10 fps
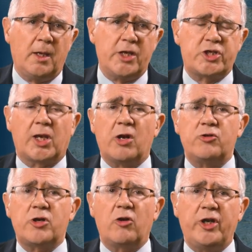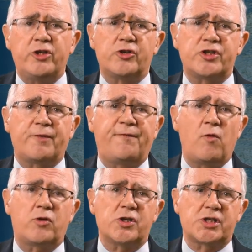it allowed our leaders to
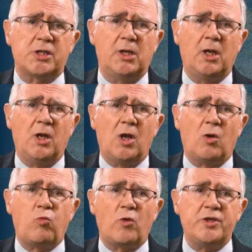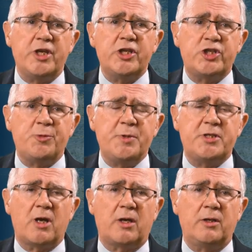focus on what needed to be
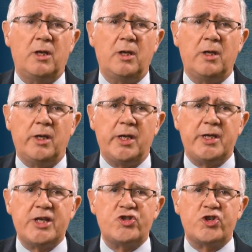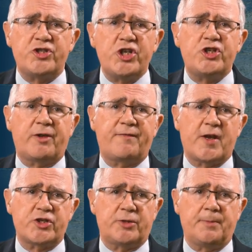done in a strategic
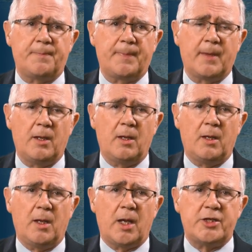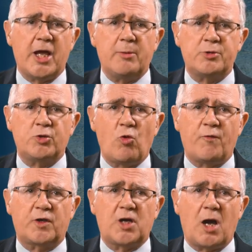fashion and helped to
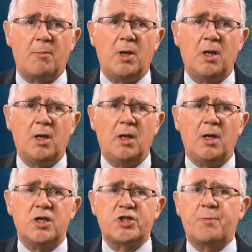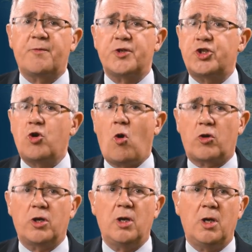overcome some of the
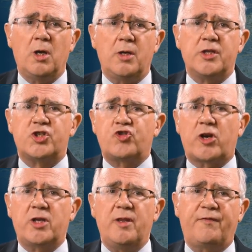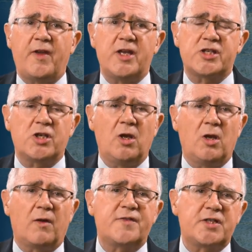shock that struck in the face
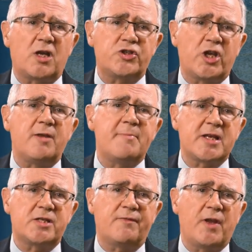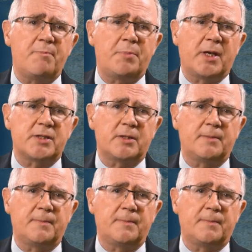of such a massive impact.